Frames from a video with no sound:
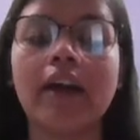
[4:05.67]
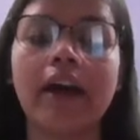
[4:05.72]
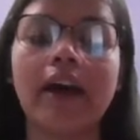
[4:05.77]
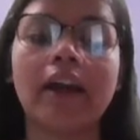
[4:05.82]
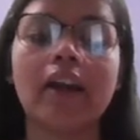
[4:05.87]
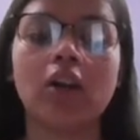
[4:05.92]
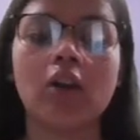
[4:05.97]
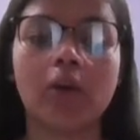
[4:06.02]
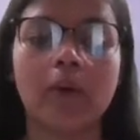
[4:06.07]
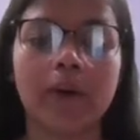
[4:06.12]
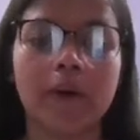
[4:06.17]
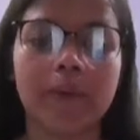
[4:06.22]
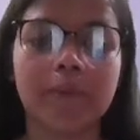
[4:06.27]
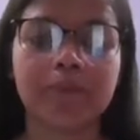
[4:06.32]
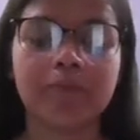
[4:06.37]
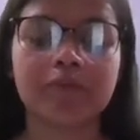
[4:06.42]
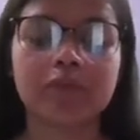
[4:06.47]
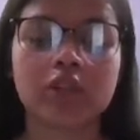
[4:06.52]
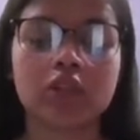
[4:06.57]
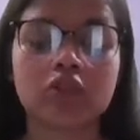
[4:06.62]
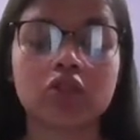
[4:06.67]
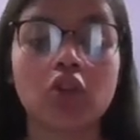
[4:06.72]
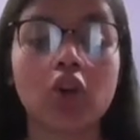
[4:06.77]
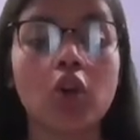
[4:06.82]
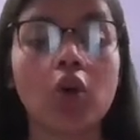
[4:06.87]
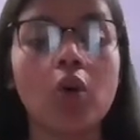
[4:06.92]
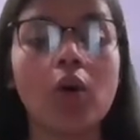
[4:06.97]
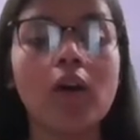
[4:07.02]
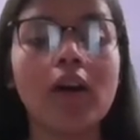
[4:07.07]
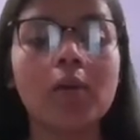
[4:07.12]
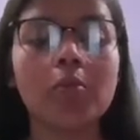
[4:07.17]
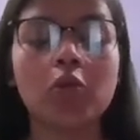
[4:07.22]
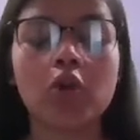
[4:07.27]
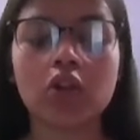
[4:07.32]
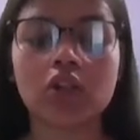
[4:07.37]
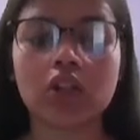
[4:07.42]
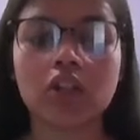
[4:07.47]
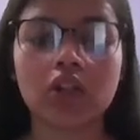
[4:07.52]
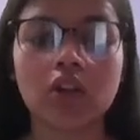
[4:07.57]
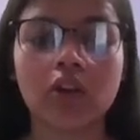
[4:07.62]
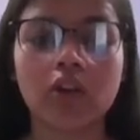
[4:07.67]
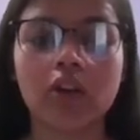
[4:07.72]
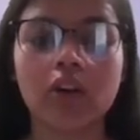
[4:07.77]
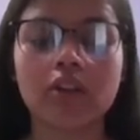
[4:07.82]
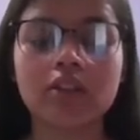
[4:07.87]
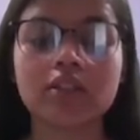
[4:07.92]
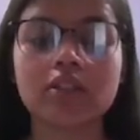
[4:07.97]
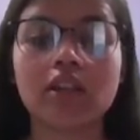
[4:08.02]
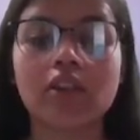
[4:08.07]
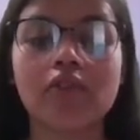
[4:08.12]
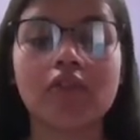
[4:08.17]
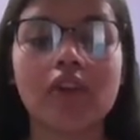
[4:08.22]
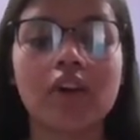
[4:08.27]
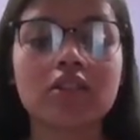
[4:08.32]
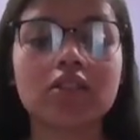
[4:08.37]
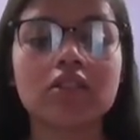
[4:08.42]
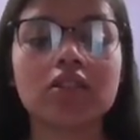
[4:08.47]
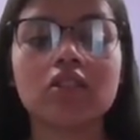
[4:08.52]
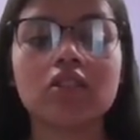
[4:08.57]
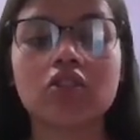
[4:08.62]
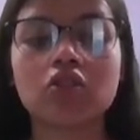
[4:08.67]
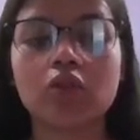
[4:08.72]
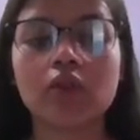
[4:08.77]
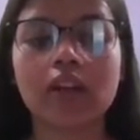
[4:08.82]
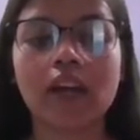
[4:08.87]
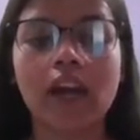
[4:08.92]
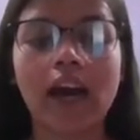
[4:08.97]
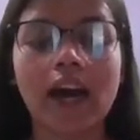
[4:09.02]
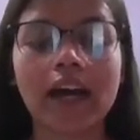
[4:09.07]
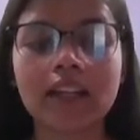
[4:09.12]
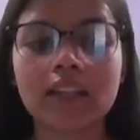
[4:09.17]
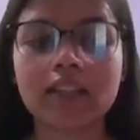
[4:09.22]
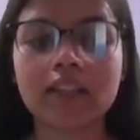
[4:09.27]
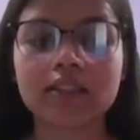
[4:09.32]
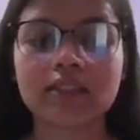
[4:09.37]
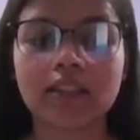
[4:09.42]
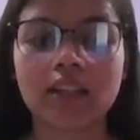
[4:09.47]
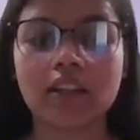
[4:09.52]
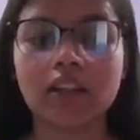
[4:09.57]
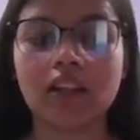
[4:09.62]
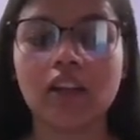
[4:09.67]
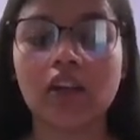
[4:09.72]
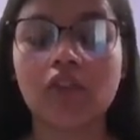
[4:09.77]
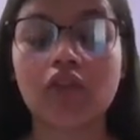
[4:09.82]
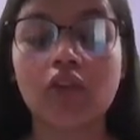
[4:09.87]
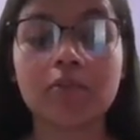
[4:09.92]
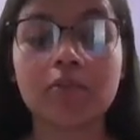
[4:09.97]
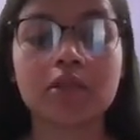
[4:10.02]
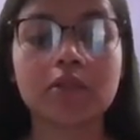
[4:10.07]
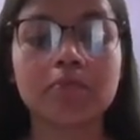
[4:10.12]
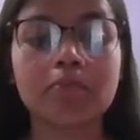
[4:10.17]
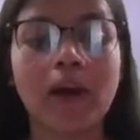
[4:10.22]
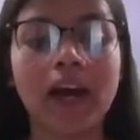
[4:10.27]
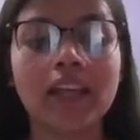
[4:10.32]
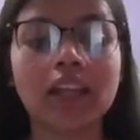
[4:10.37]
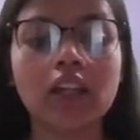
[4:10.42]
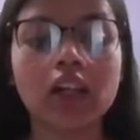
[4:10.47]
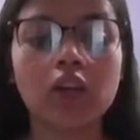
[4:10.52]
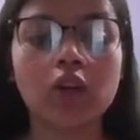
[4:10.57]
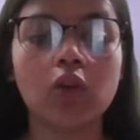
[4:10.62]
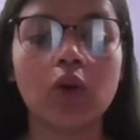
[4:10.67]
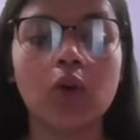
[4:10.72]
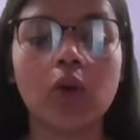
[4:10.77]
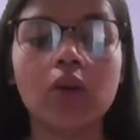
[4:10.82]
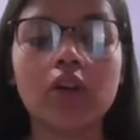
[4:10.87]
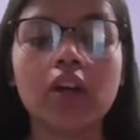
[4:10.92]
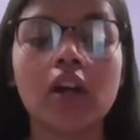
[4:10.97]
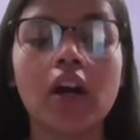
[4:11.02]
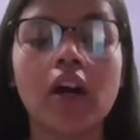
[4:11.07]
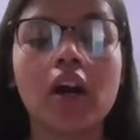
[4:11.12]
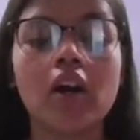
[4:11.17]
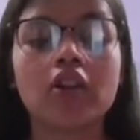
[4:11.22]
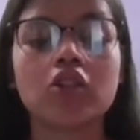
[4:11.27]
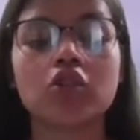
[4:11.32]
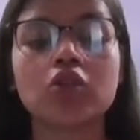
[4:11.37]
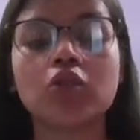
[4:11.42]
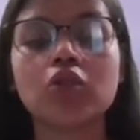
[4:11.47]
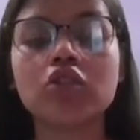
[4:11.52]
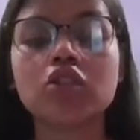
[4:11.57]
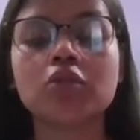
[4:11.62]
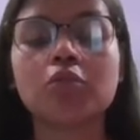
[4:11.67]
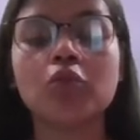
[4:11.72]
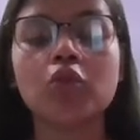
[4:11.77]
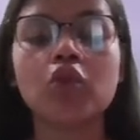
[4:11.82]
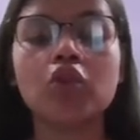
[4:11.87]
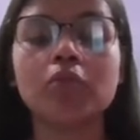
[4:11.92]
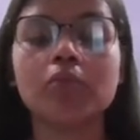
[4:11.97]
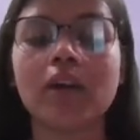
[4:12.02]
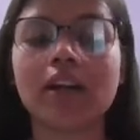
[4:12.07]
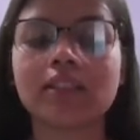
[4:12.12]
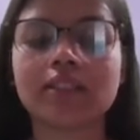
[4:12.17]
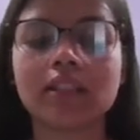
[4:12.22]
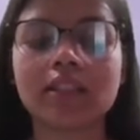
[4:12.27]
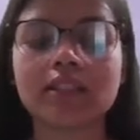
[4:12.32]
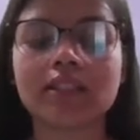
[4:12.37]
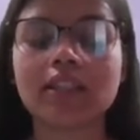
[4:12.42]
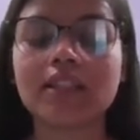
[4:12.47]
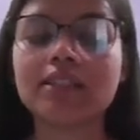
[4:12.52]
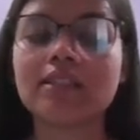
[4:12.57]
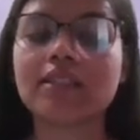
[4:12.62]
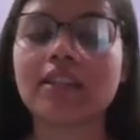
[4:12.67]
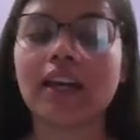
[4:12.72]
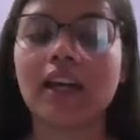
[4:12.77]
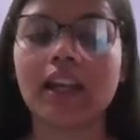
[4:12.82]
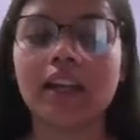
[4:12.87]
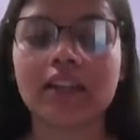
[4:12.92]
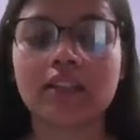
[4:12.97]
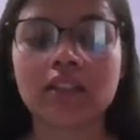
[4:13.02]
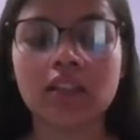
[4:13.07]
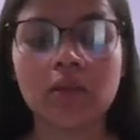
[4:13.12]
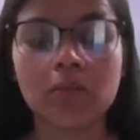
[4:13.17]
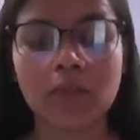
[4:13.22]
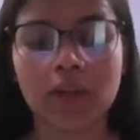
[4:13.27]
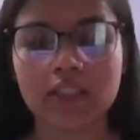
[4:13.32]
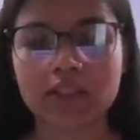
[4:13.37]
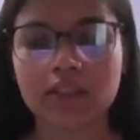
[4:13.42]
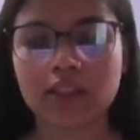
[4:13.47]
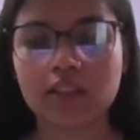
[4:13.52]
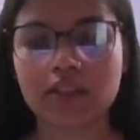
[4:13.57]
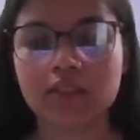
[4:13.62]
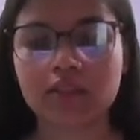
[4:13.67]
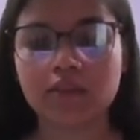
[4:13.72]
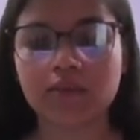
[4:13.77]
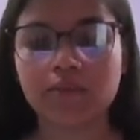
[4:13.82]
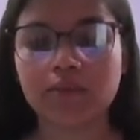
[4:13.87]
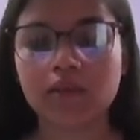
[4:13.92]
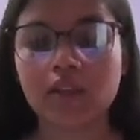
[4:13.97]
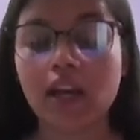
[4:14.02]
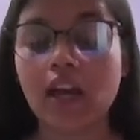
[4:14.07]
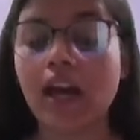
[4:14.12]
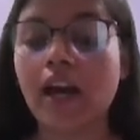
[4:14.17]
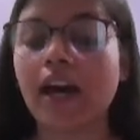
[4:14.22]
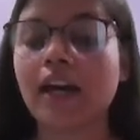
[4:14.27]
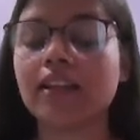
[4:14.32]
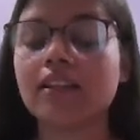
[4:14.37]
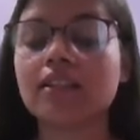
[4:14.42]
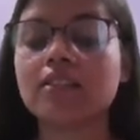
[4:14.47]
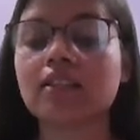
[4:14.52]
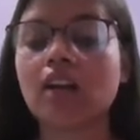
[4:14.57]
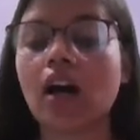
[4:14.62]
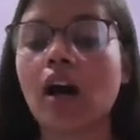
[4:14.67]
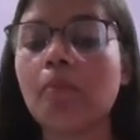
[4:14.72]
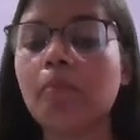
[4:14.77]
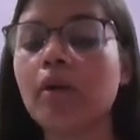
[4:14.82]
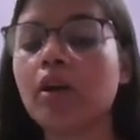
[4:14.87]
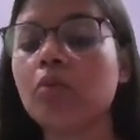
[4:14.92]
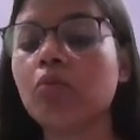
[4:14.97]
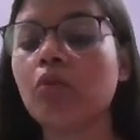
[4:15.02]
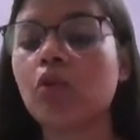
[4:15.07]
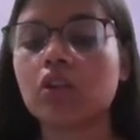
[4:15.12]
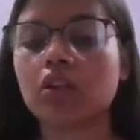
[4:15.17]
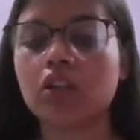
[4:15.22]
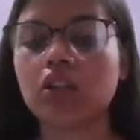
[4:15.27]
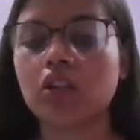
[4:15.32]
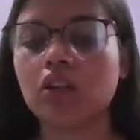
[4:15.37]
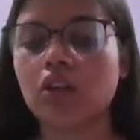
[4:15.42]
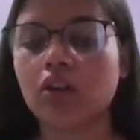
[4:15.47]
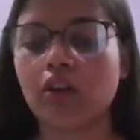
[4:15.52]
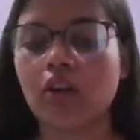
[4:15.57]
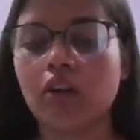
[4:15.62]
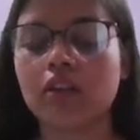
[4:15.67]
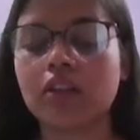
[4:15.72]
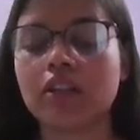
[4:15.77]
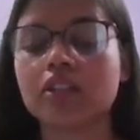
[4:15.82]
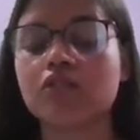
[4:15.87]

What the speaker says: and lower. So lower motor neurons, their function is to carry the signal from spinal cord to smooth muscles and skeletal muscles. And this upper motor neuron, its